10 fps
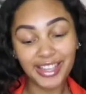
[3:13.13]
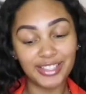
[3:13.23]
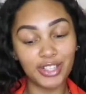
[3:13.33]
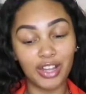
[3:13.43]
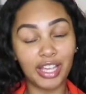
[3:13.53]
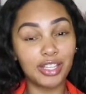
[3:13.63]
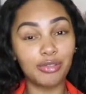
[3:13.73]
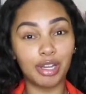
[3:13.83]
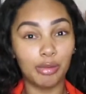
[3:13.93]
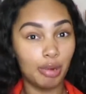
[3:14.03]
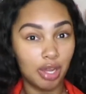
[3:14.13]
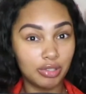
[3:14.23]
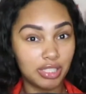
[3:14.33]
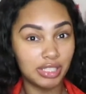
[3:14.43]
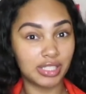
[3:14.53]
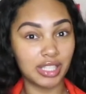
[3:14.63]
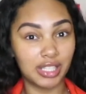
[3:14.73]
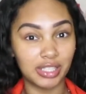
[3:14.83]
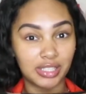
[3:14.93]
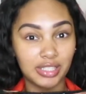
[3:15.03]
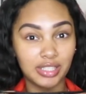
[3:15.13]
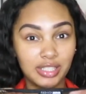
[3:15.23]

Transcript: So I could wear a bra with this because